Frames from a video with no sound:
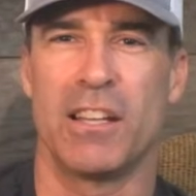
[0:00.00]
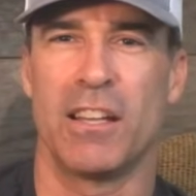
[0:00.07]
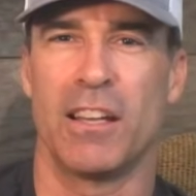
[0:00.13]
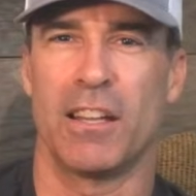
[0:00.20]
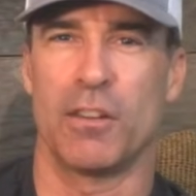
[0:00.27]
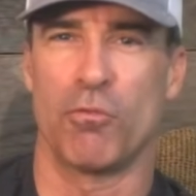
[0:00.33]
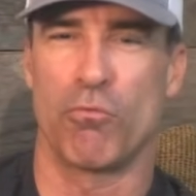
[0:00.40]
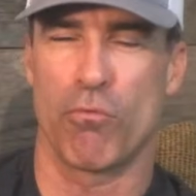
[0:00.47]

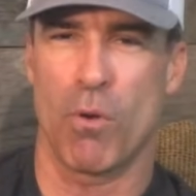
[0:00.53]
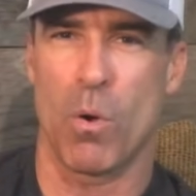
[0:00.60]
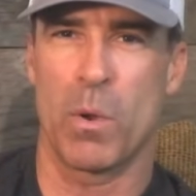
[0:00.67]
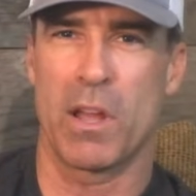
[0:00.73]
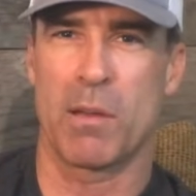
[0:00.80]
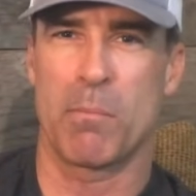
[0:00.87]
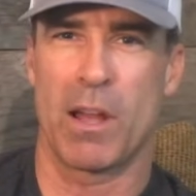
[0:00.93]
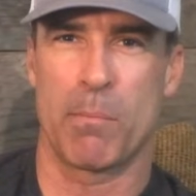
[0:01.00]
and
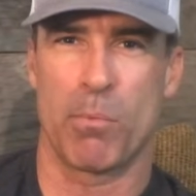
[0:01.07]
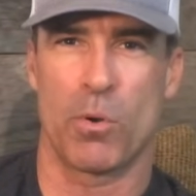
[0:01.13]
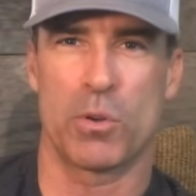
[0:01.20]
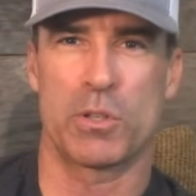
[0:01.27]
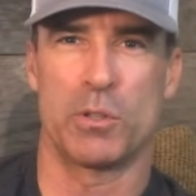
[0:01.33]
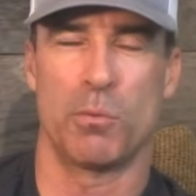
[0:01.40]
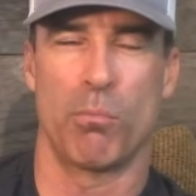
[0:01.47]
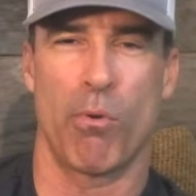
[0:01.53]
growing my
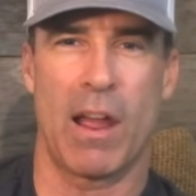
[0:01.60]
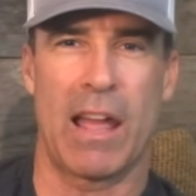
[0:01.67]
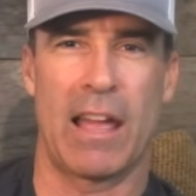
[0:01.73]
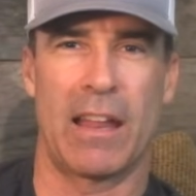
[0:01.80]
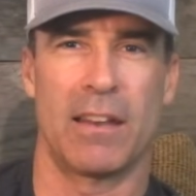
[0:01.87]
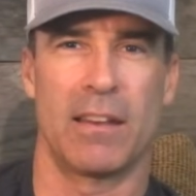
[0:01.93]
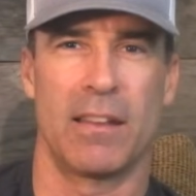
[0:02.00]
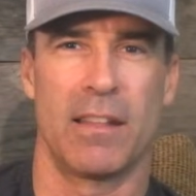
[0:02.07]
personal
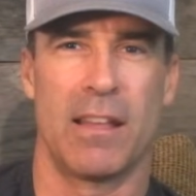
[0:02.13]
brand,